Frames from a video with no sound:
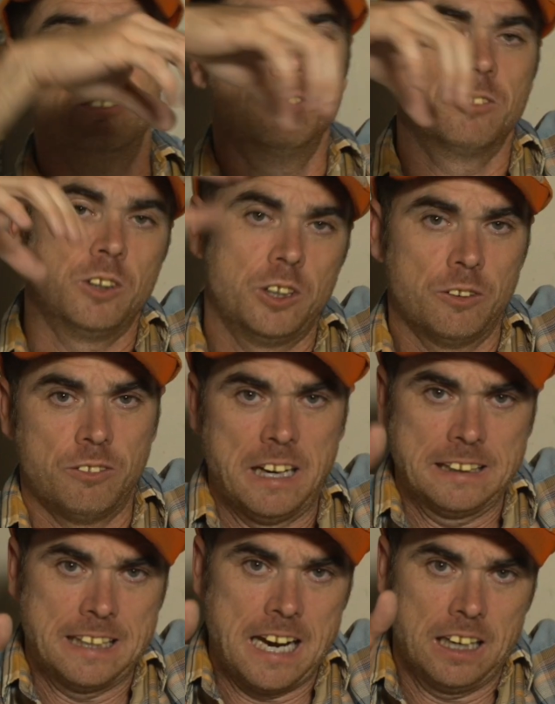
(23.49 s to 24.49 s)
When the
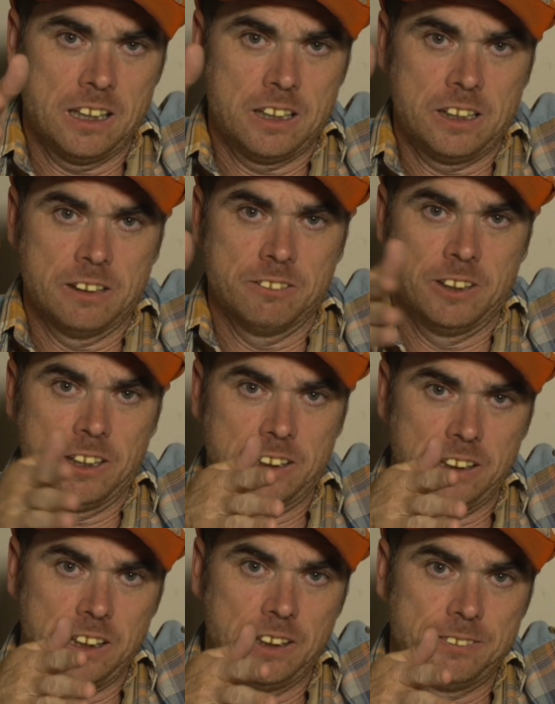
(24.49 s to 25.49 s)
vitality of the
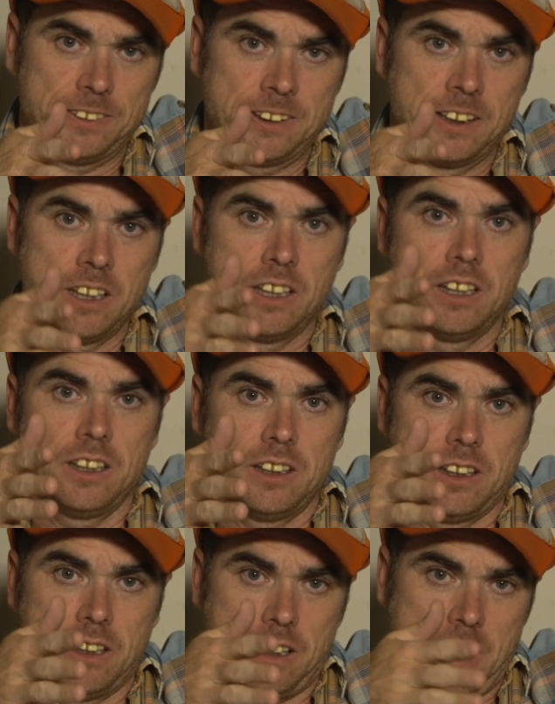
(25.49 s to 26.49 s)
eclipse
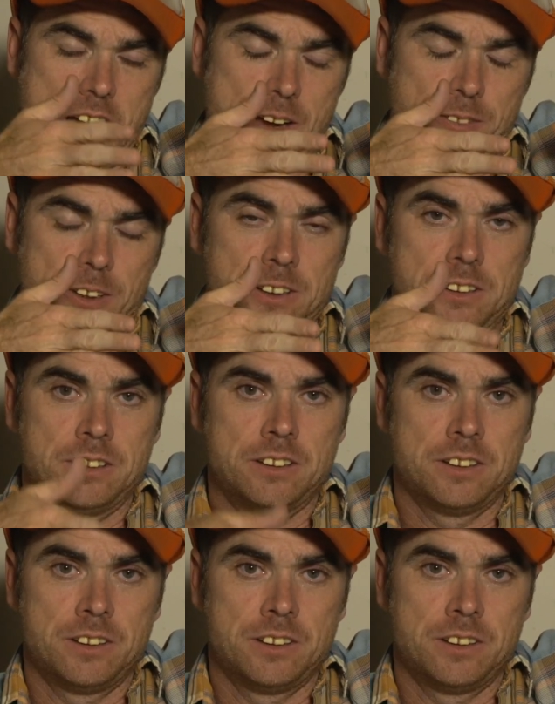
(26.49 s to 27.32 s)
happens,